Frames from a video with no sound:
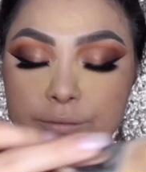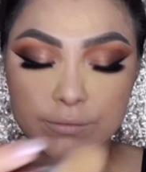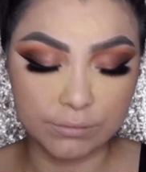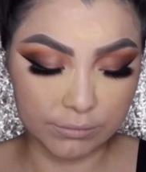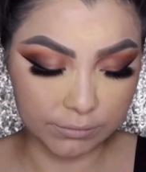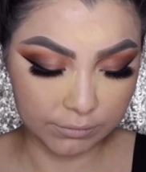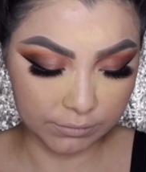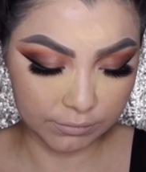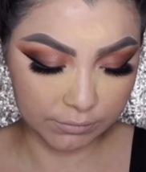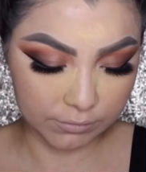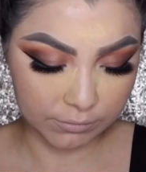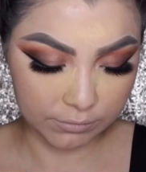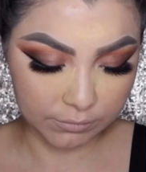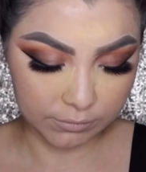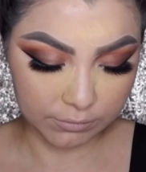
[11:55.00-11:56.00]

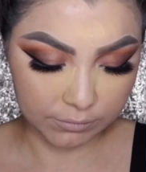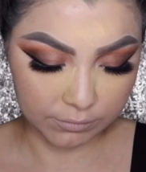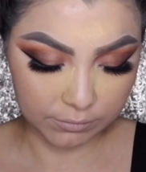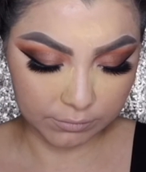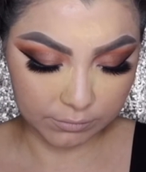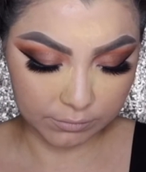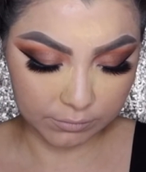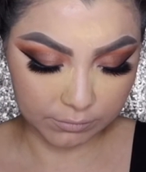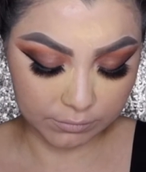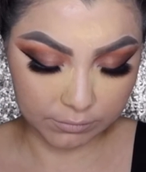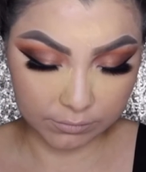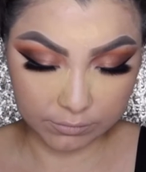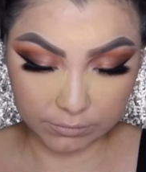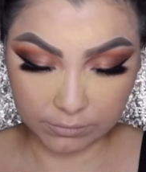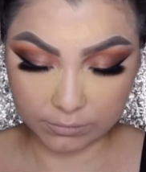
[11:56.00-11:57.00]

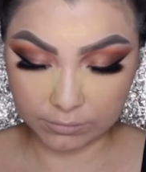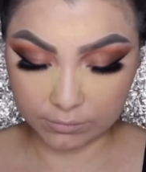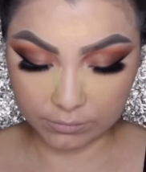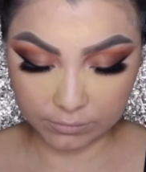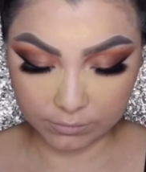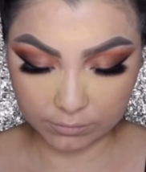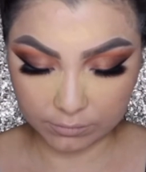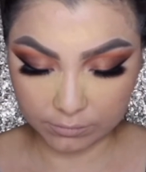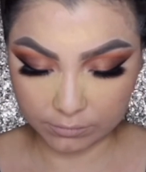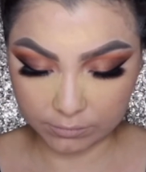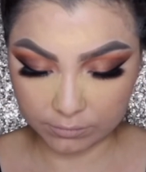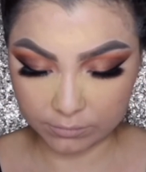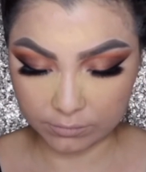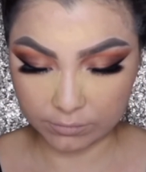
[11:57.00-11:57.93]
No one is speaking in this clip.